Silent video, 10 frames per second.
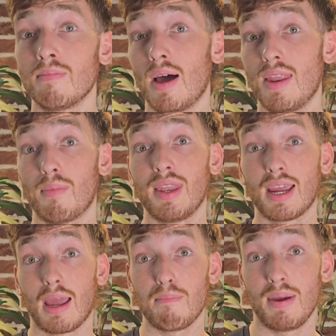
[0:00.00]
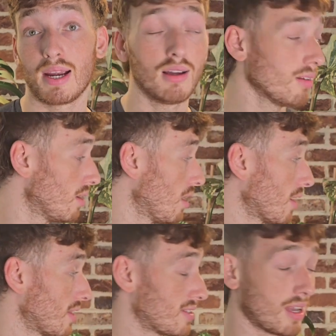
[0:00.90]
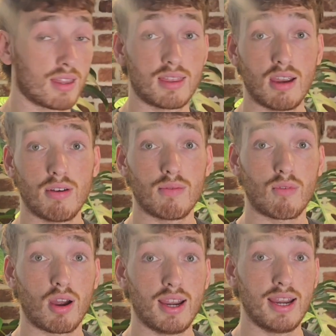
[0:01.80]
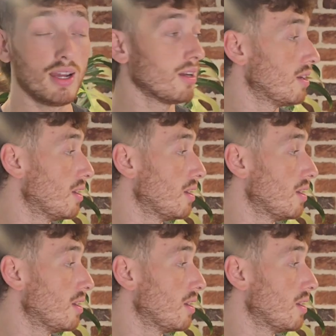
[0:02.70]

and then when they get bigger, like this Anthurium right here,